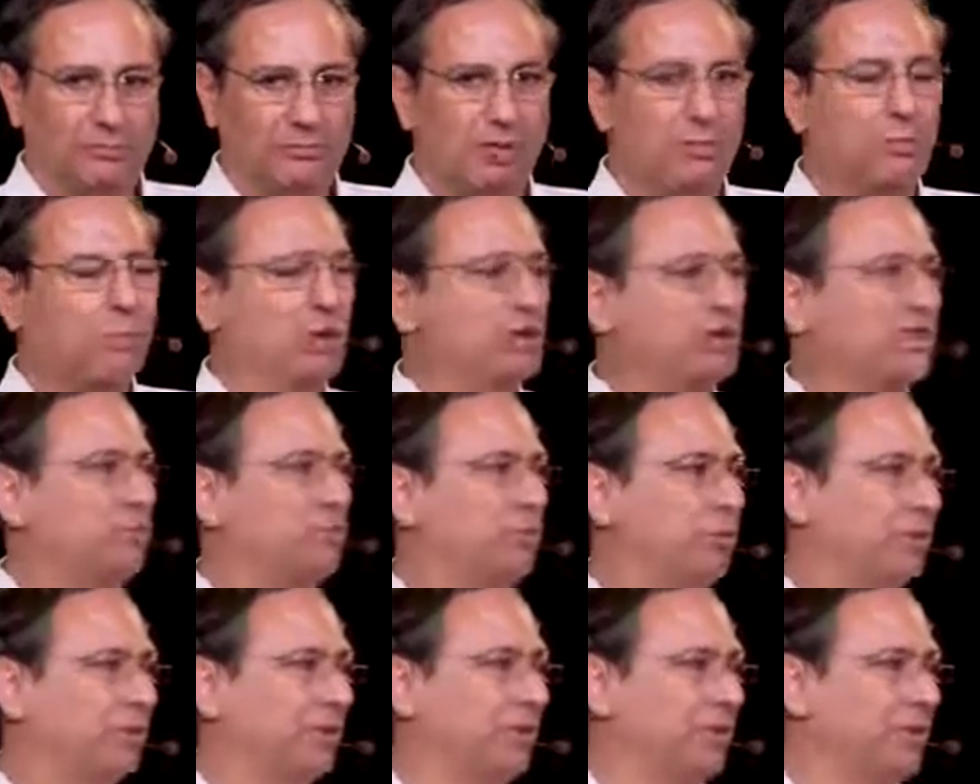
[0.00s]
most
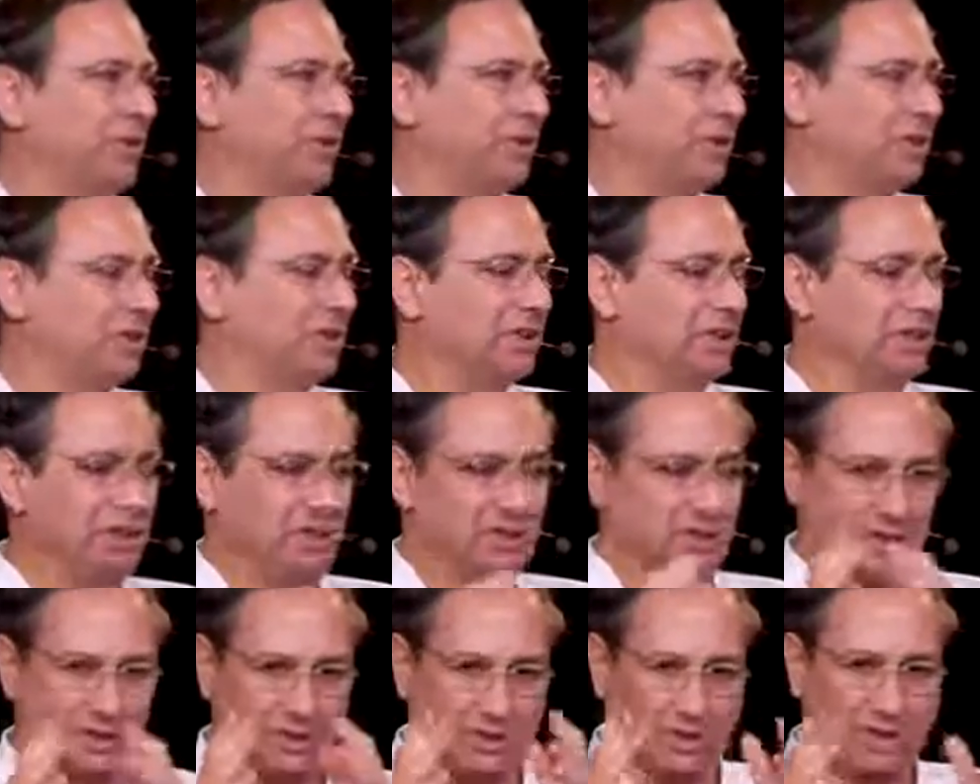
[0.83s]
important thing is
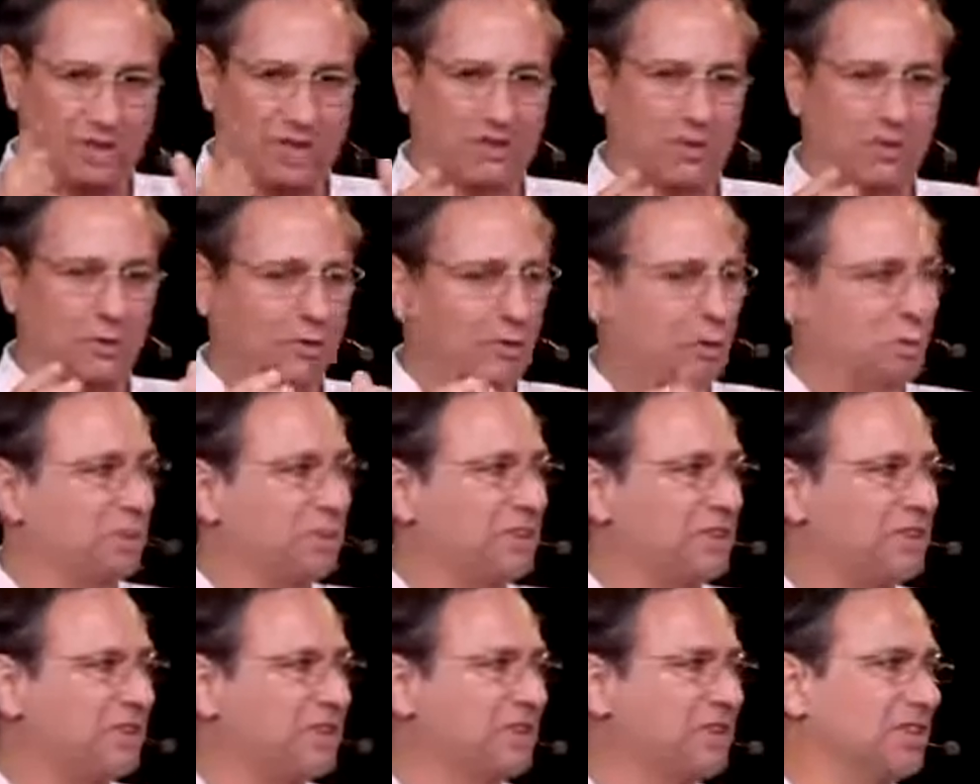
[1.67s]
that the customer would
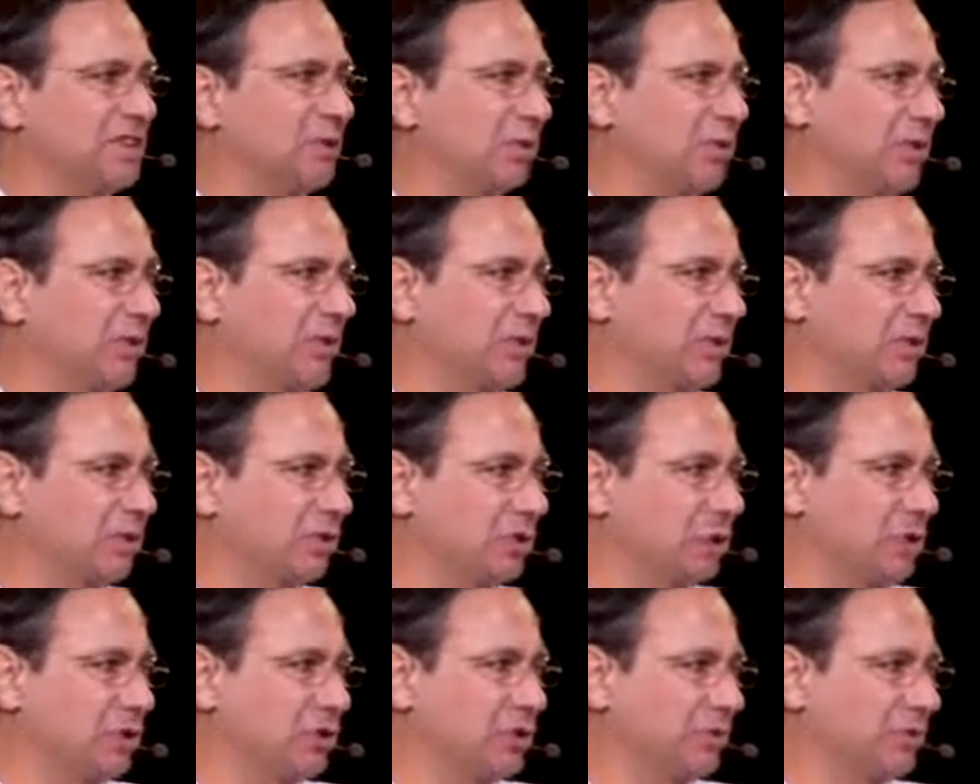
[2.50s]
succeed with their
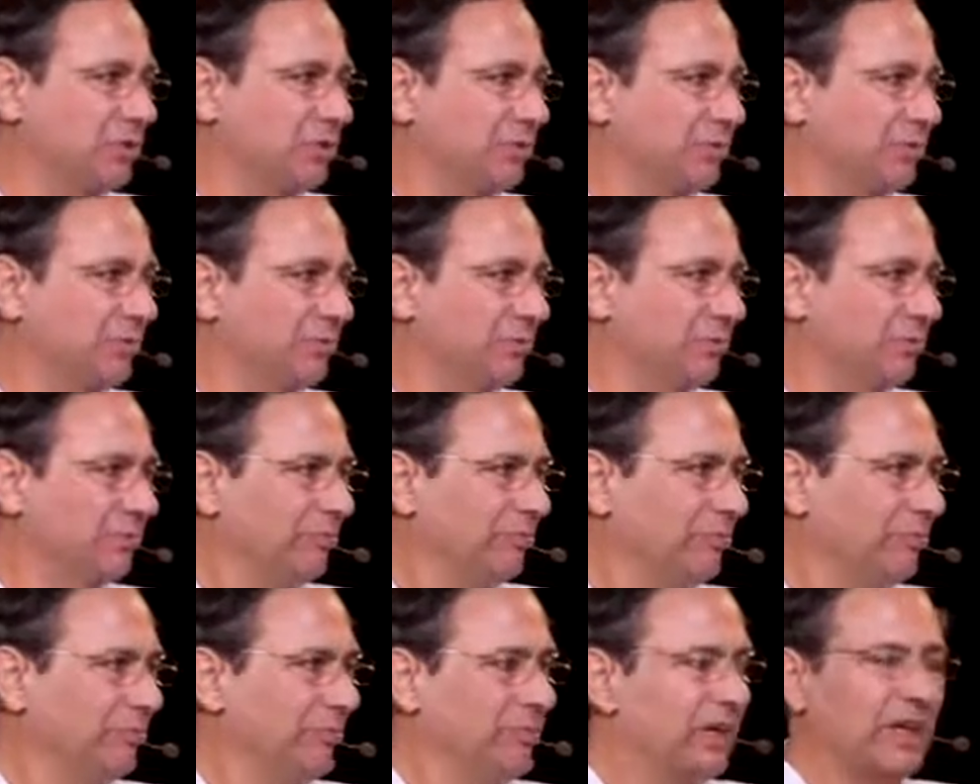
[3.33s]
project.
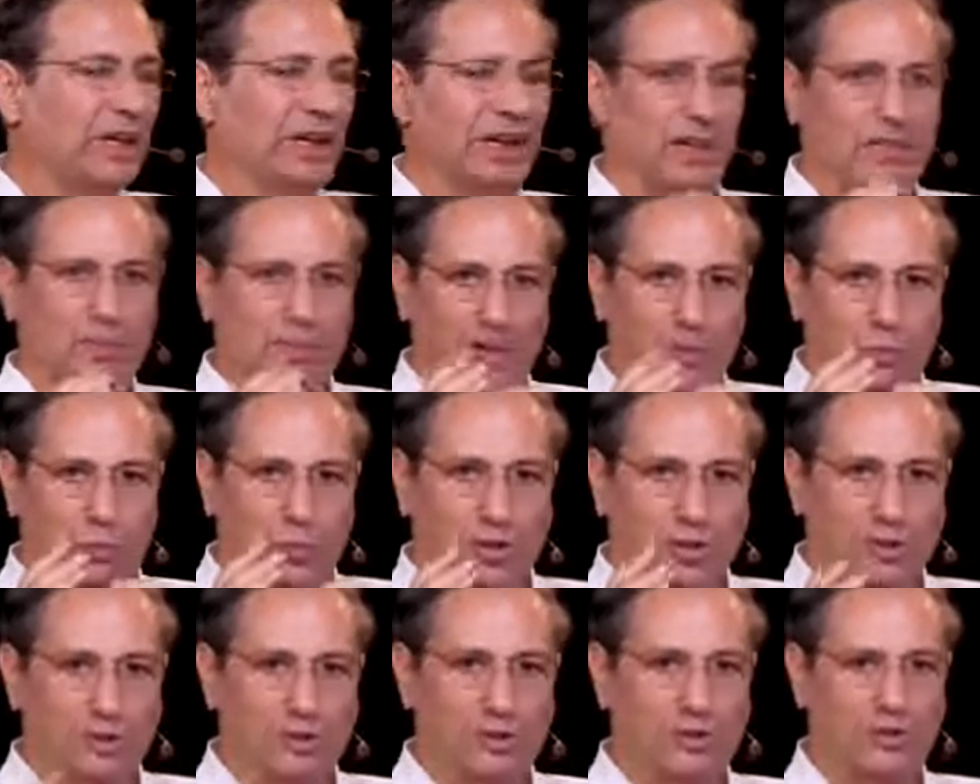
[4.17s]
And they would
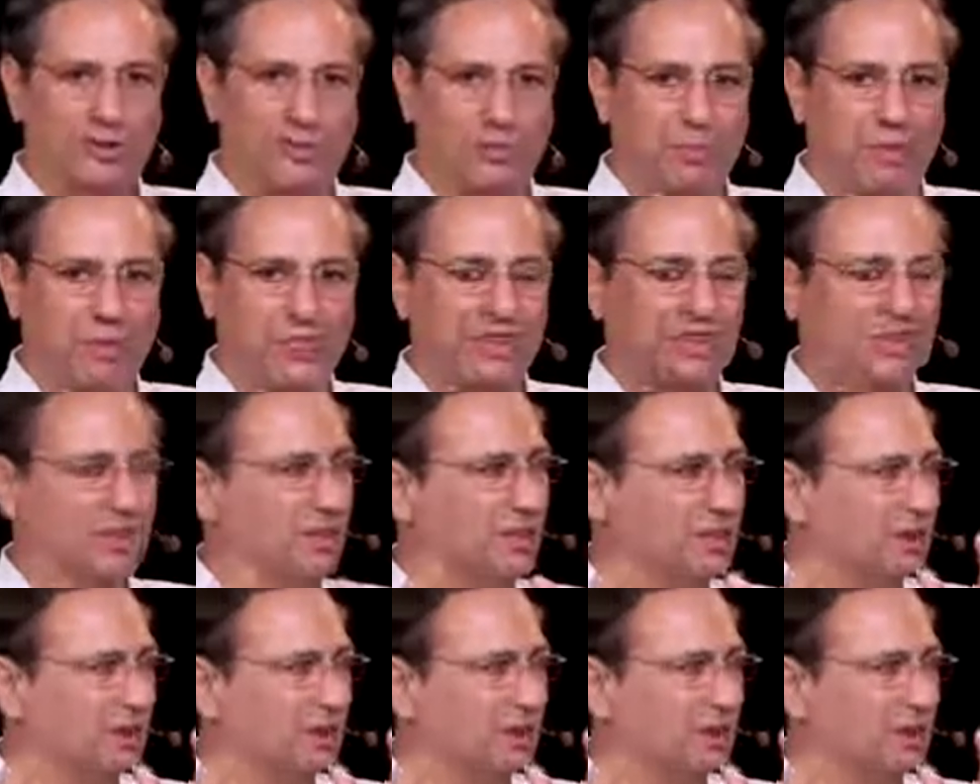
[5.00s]
use the best